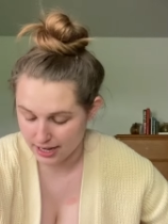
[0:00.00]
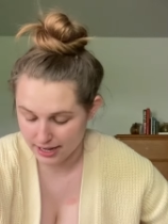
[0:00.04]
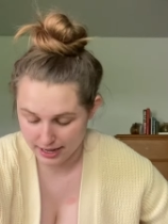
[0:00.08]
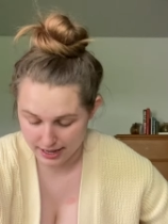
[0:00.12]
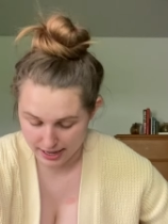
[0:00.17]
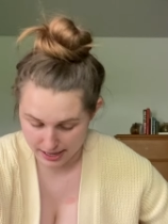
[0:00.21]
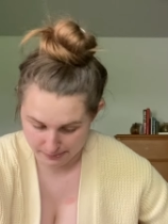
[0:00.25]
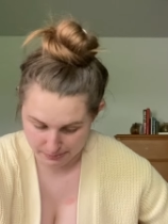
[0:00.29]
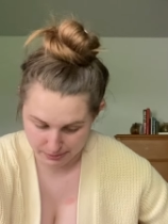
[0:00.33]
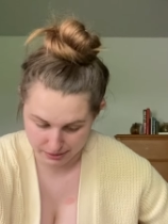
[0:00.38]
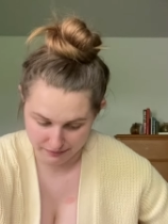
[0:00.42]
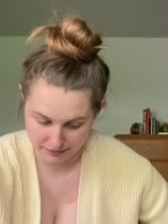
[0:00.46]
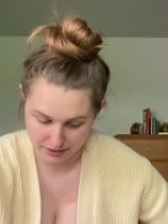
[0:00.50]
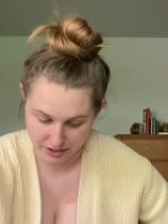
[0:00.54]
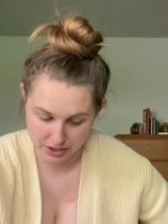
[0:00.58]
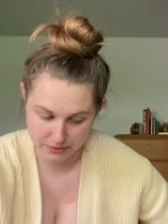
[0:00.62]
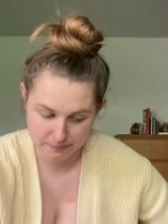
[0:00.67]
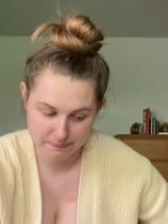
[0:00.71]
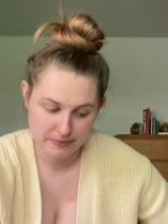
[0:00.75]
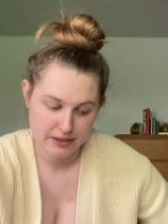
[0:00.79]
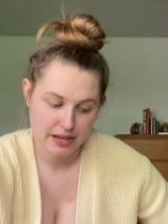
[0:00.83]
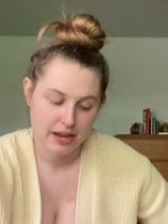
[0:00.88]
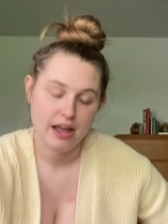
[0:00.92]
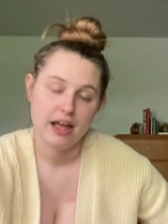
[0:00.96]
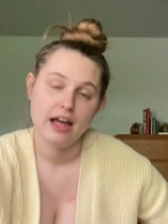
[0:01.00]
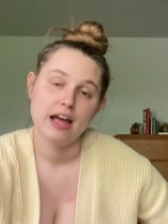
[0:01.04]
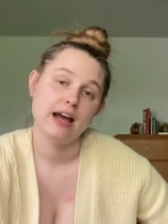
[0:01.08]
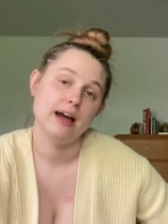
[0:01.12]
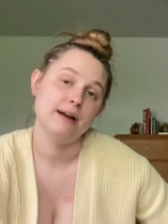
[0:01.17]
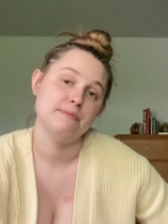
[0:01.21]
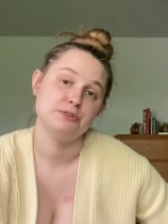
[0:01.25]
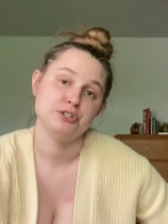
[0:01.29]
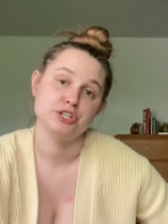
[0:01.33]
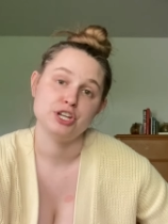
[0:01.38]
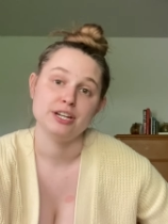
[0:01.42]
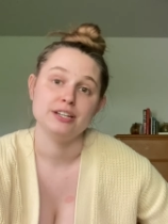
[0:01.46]
Naperville.
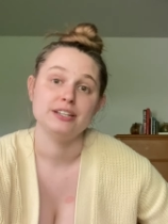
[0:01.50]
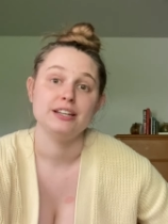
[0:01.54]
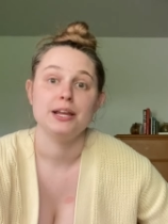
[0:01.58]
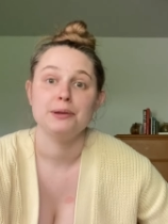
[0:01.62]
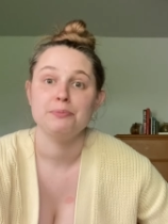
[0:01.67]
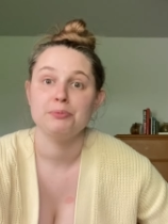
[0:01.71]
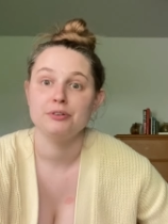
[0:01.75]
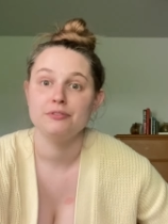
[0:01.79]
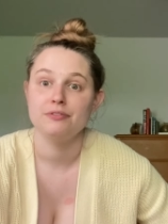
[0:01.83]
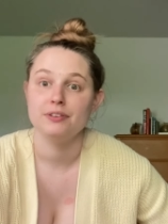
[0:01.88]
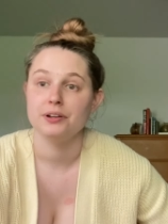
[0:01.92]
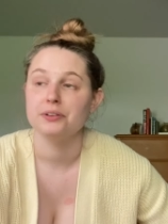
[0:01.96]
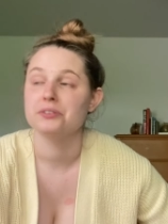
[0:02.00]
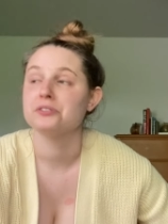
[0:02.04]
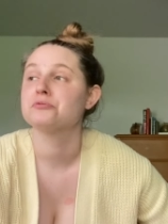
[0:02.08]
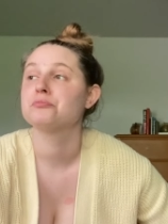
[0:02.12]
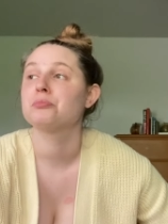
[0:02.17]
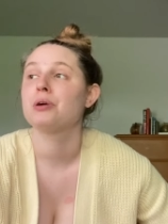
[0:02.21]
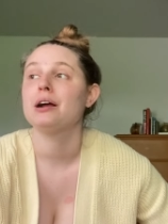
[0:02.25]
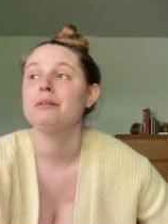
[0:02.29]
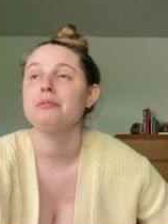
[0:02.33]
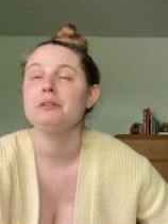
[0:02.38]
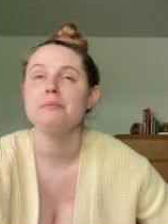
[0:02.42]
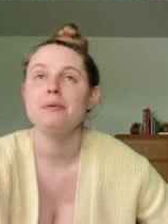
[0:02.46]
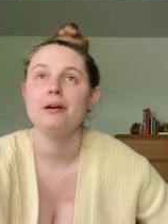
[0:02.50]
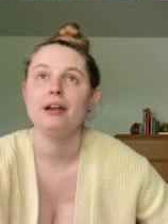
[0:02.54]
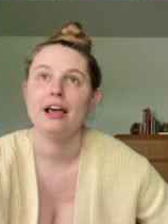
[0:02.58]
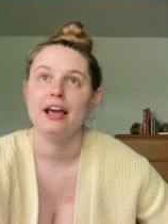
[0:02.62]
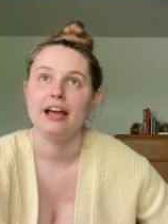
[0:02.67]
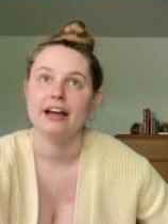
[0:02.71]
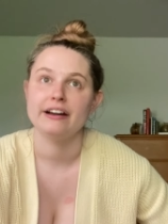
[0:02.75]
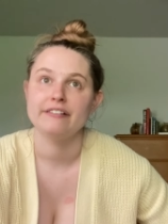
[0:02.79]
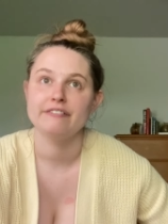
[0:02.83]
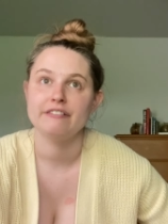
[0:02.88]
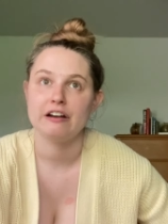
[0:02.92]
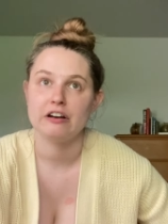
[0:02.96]
I'm just saying Naperville is probably about a
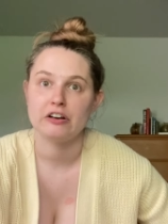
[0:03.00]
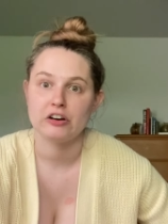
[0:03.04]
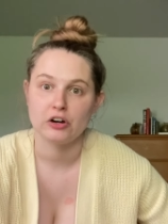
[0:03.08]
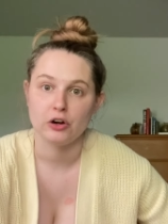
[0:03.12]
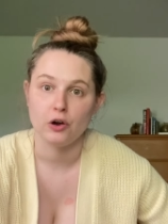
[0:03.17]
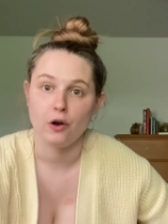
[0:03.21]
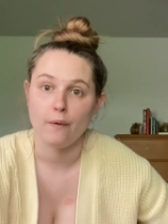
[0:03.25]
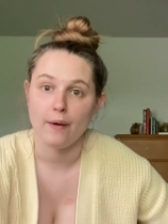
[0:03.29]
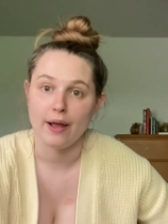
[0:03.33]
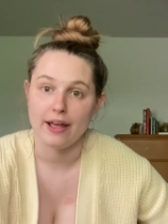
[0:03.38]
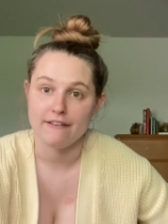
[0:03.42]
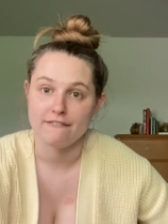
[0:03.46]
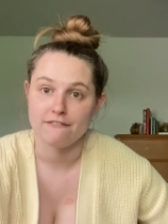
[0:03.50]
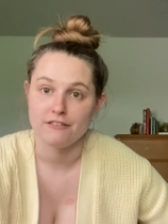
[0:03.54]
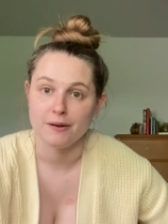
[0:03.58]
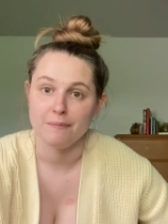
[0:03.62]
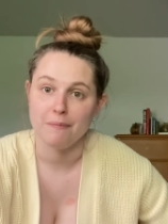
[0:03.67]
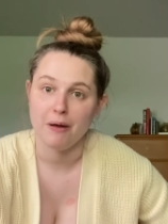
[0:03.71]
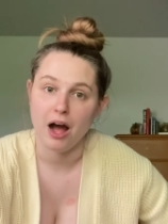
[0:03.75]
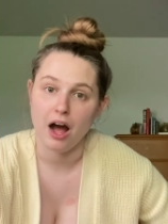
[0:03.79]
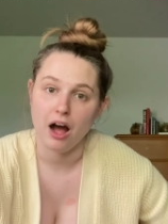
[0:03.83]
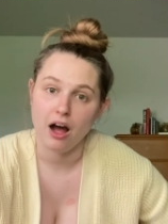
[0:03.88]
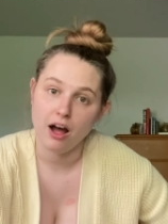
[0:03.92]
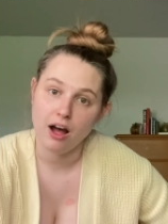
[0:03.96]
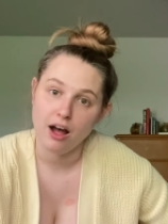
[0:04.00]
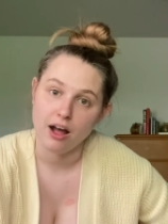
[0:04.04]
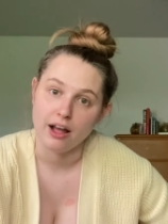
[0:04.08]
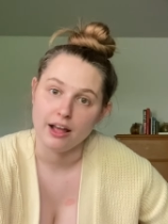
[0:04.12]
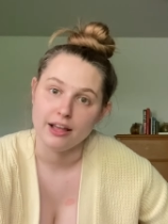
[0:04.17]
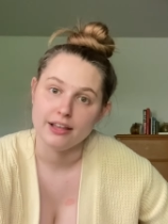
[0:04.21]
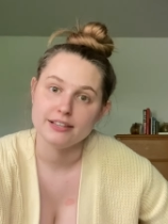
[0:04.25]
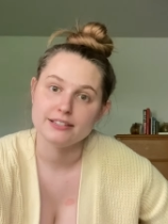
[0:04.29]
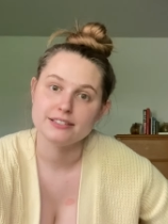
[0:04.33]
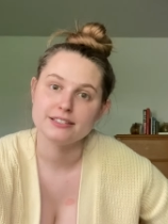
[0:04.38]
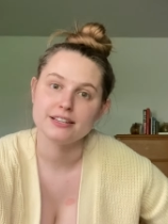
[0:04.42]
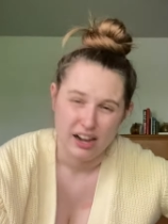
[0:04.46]
half hour away from
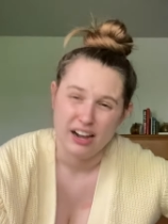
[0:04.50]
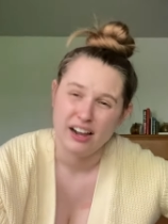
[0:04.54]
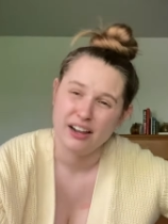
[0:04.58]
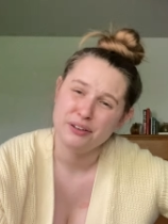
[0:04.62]
us.